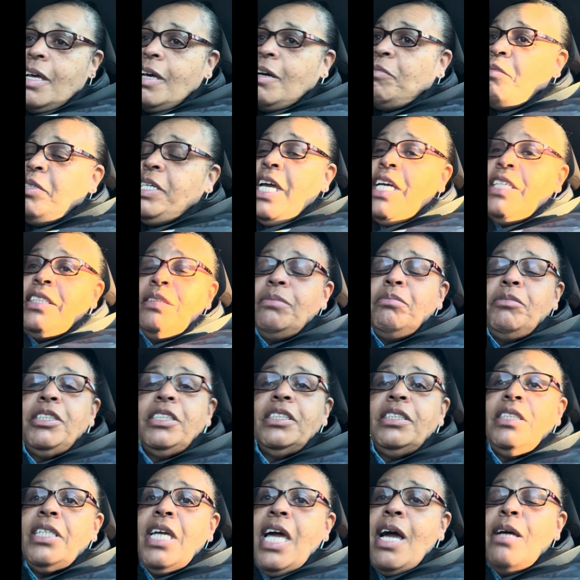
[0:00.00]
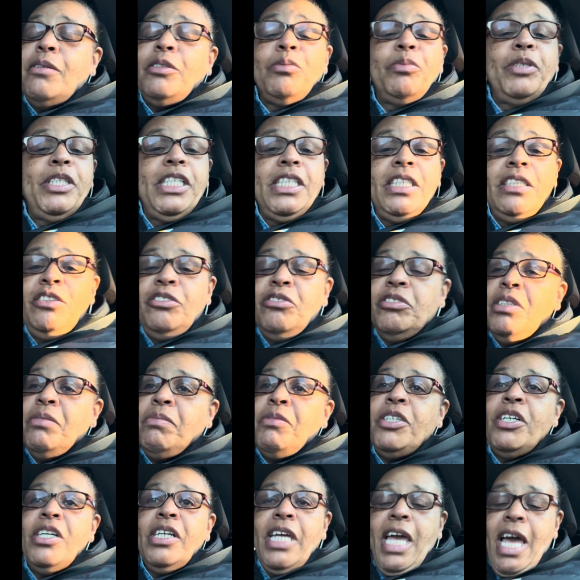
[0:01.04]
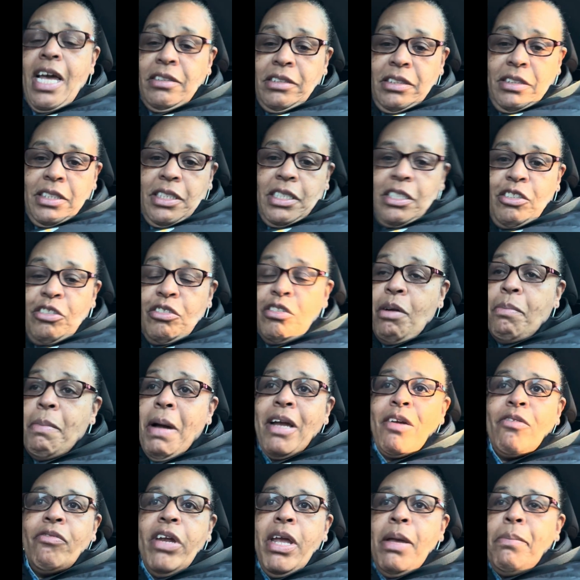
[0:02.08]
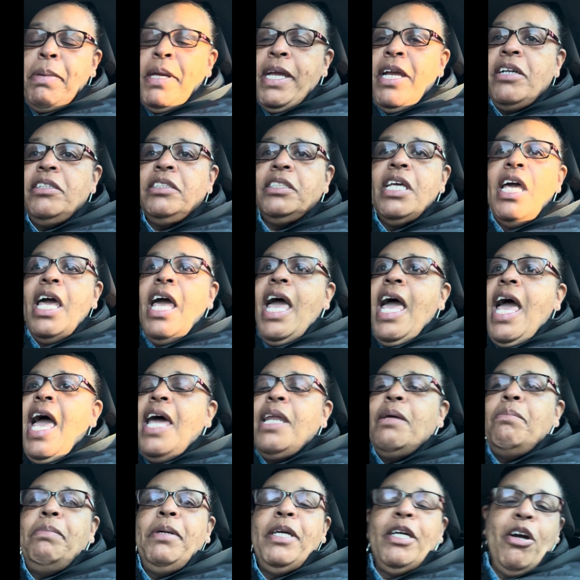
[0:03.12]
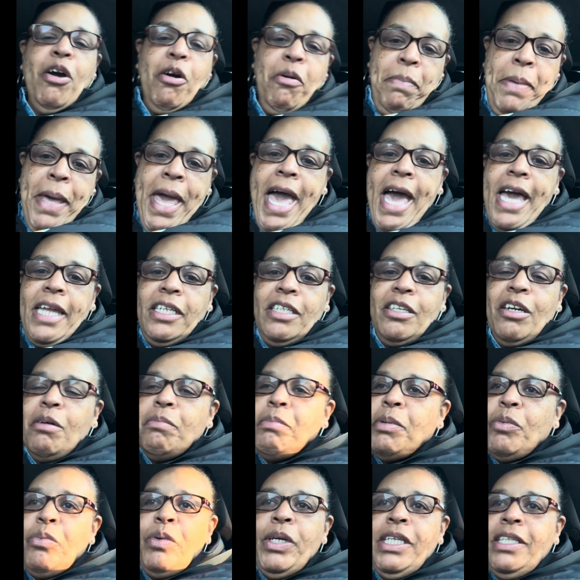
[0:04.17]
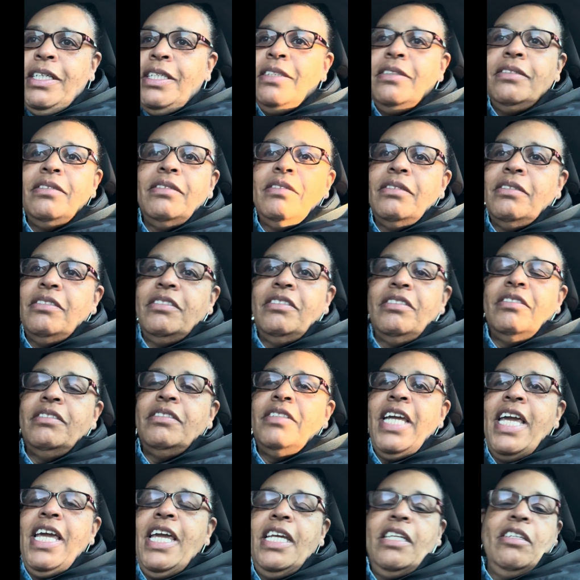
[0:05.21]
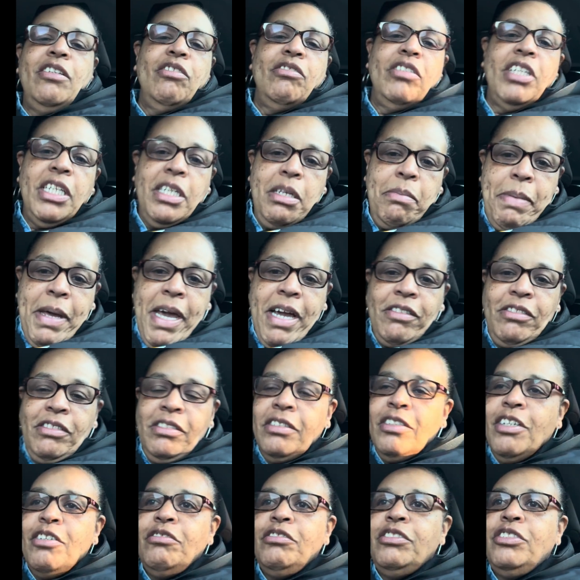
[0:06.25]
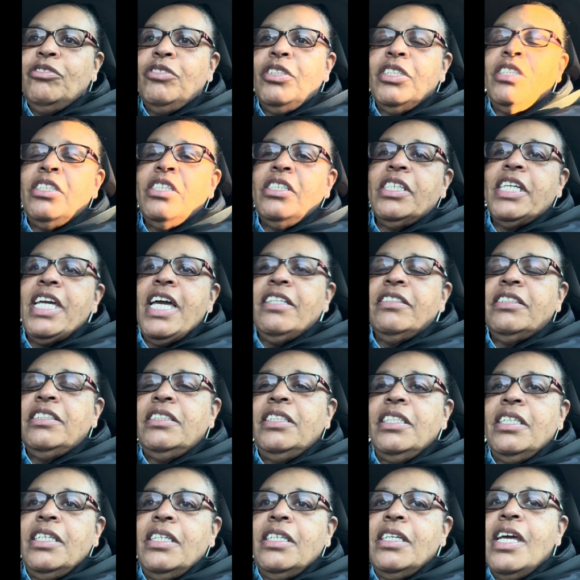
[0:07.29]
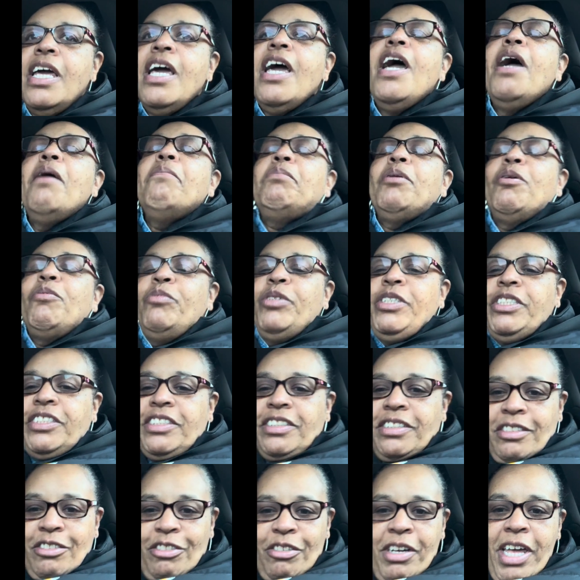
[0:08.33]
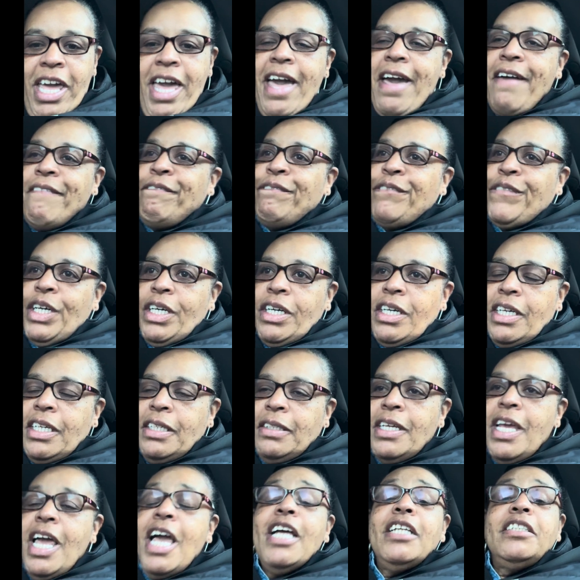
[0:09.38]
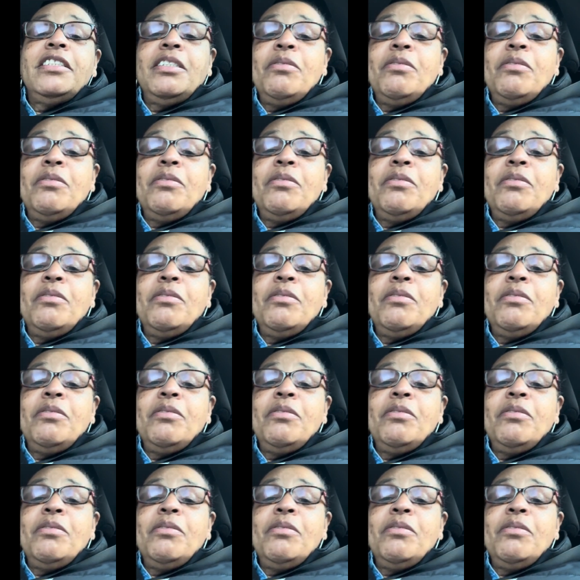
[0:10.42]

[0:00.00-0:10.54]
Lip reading: We had some good times. We didn't do them cookouts then. You know, my grandparents had a big old patio, but they didn't know nothing about, you know, doing cookouts then. But we still had fun.